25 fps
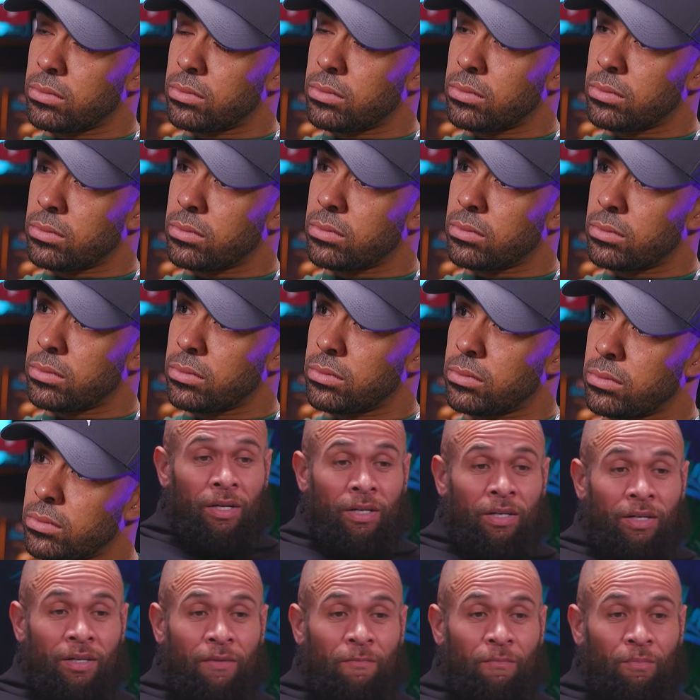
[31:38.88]
We just use the
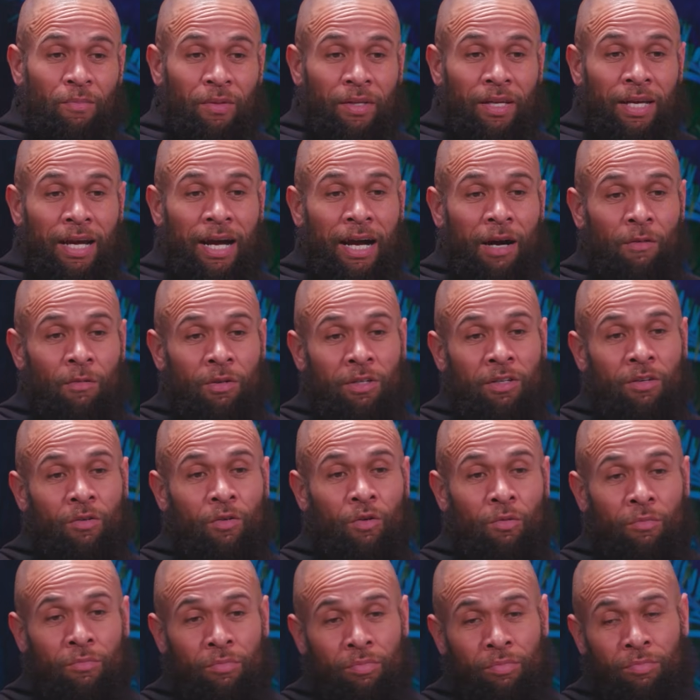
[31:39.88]
word coward
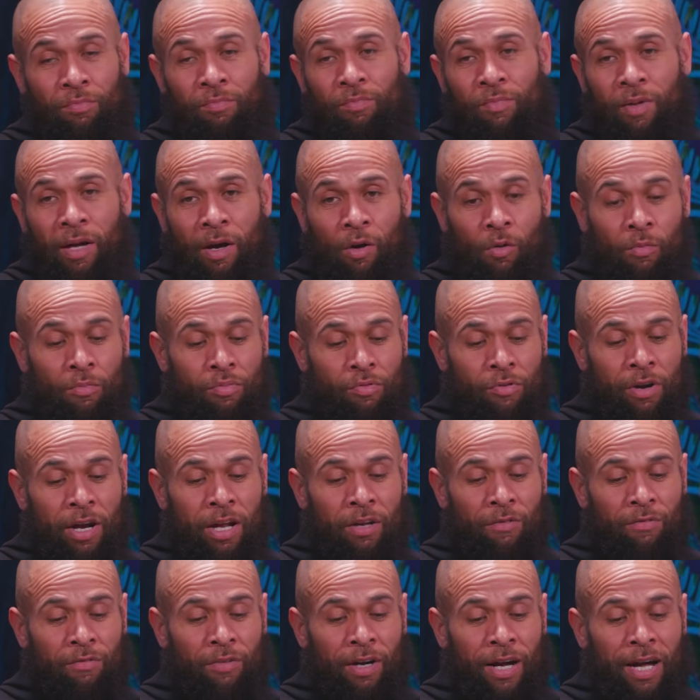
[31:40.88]
or
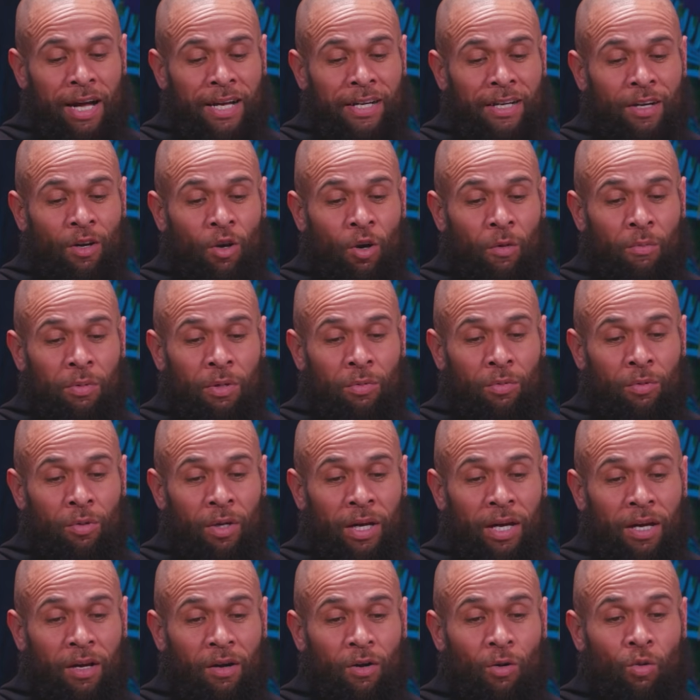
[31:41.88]
brave, right? And a lot of people
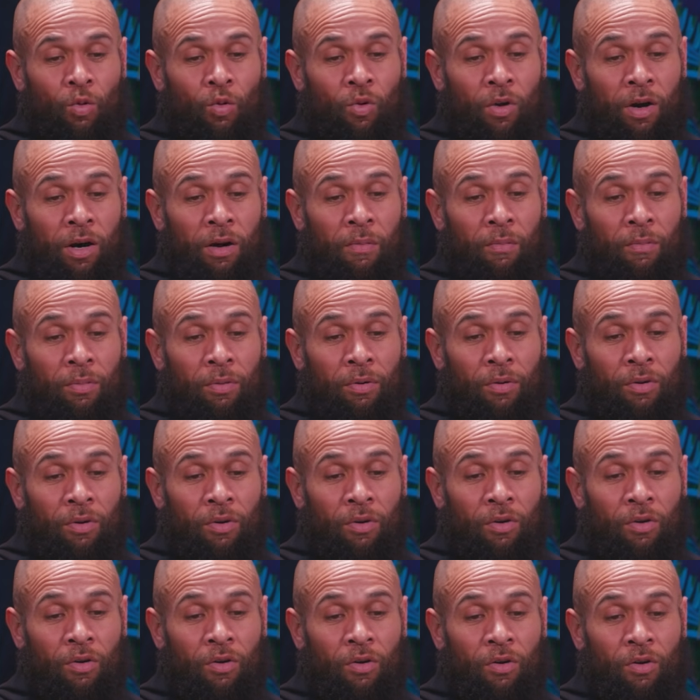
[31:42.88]
get caught up
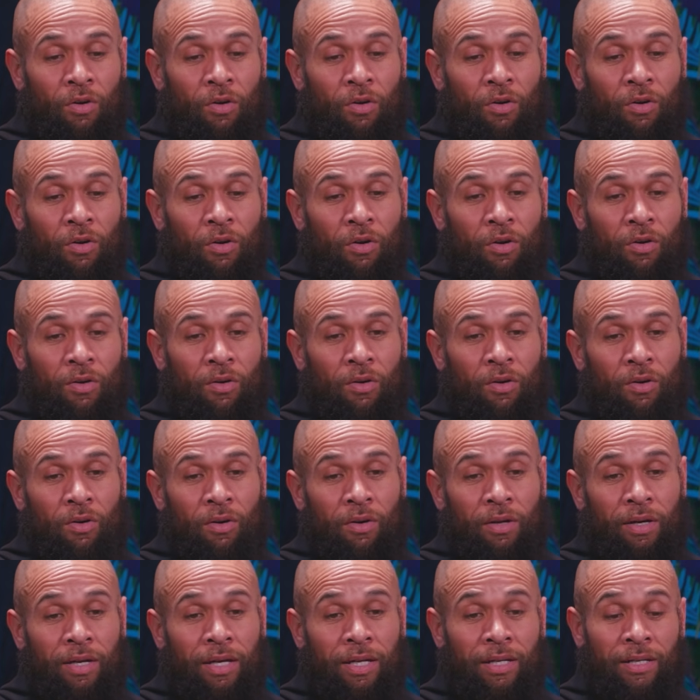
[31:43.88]

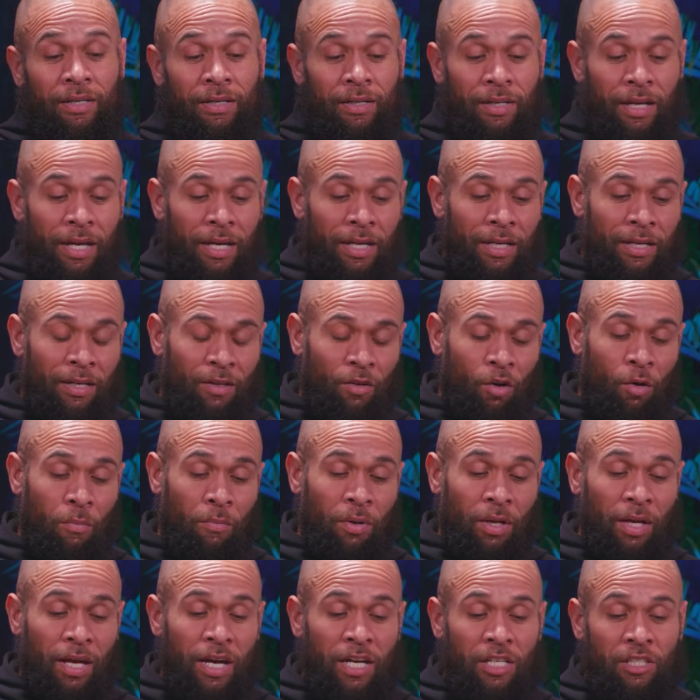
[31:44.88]
in
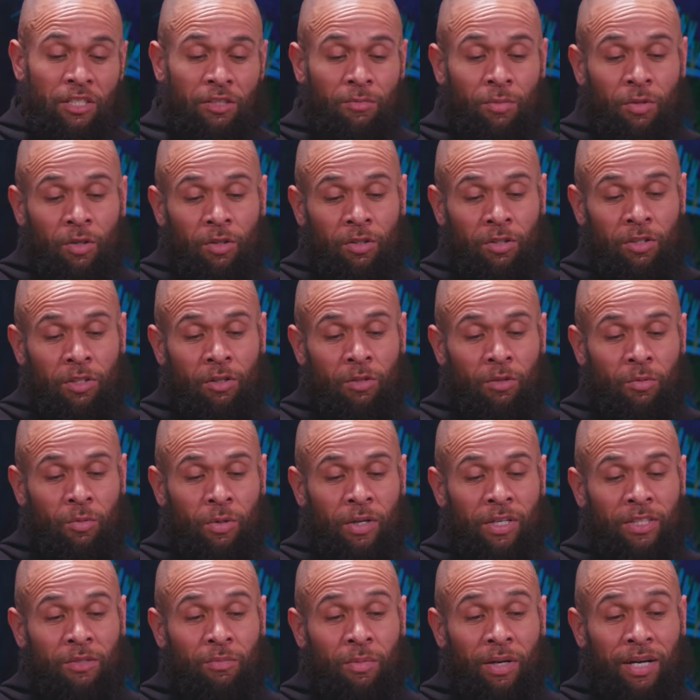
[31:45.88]
complications because of those
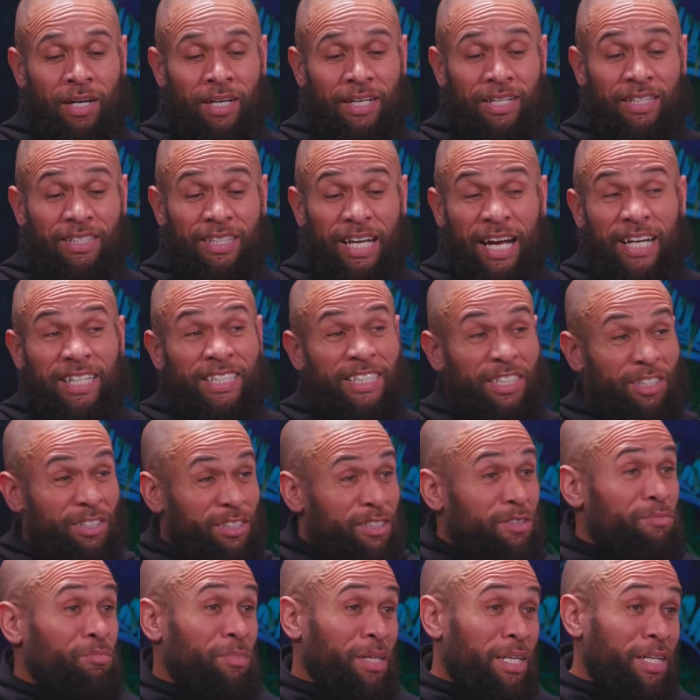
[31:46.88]
words, but it's actually
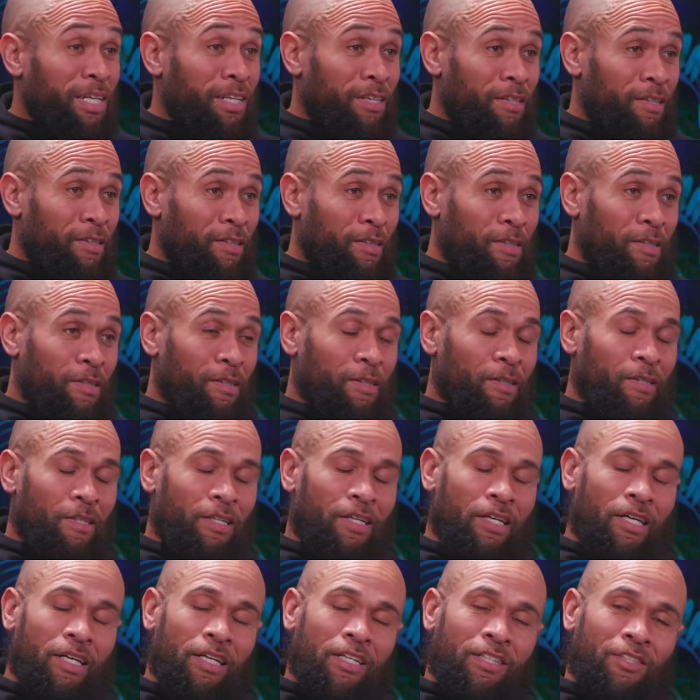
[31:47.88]
just the meaning.
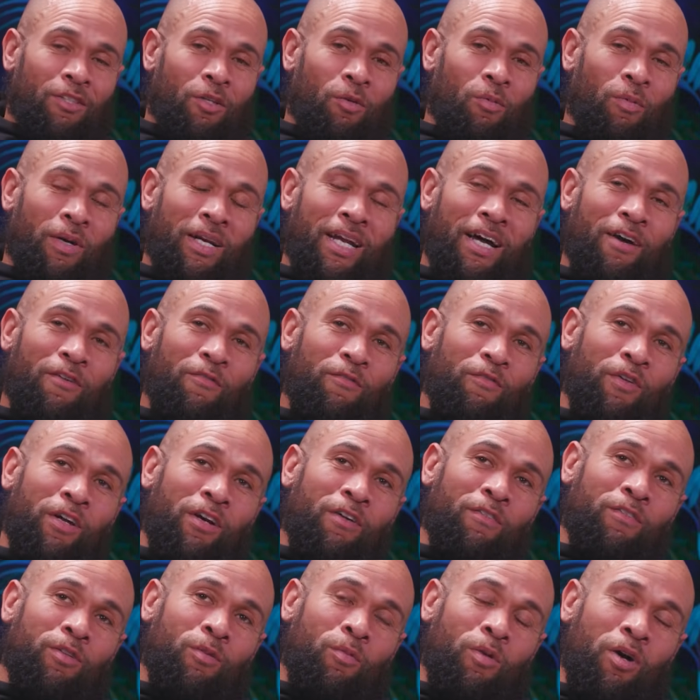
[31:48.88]
So when I
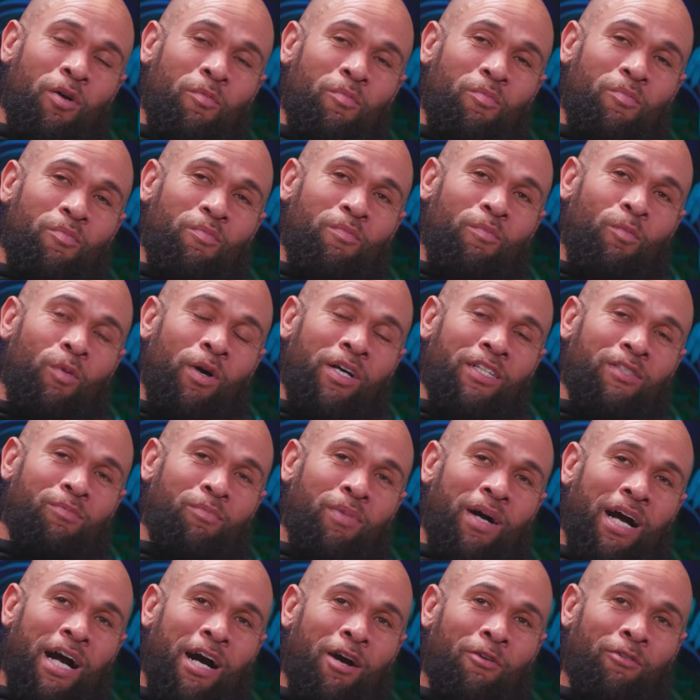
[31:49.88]
think of the words
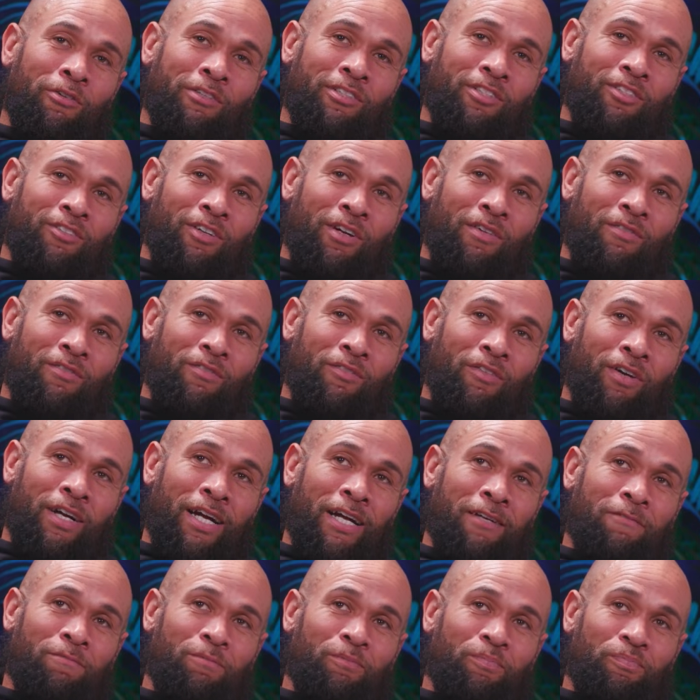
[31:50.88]
power and strength,
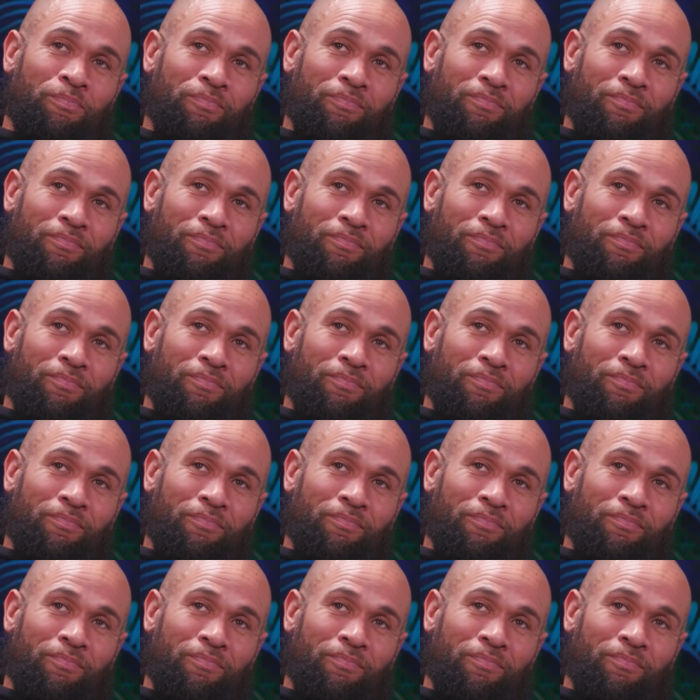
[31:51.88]
right,